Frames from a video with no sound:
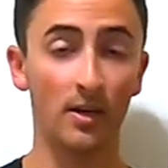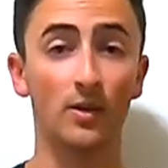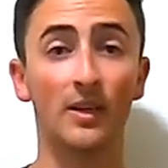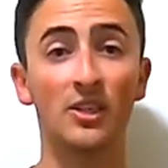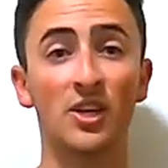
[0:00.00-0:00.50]

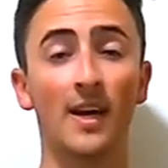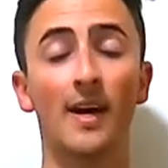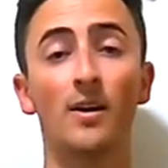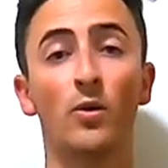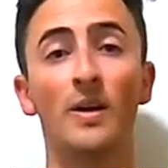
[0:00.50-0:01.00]
You can check
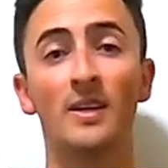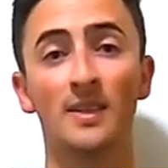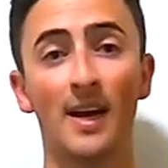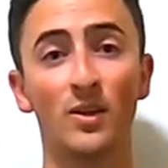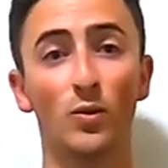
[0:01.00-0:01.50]
out Quin
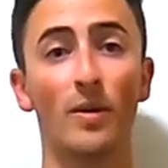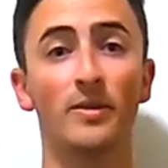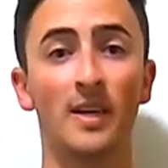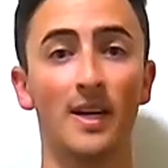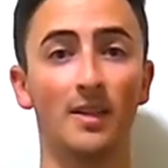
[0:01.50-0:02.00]
Design's
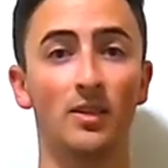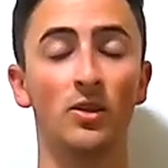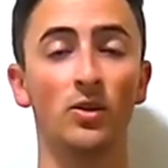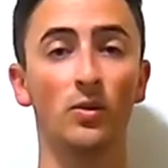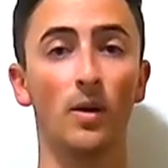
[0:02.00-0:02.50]
website
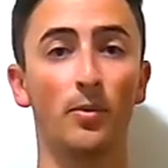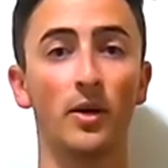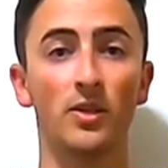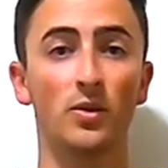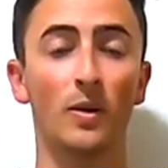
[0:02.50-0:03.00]
to
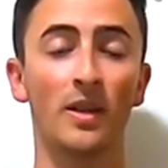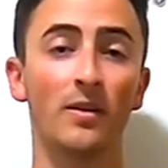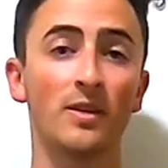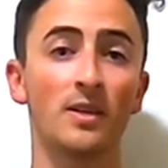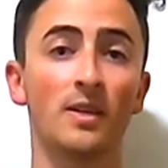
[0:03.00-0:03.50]
purchase one of
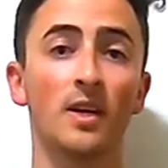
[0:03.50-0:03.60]
those. There's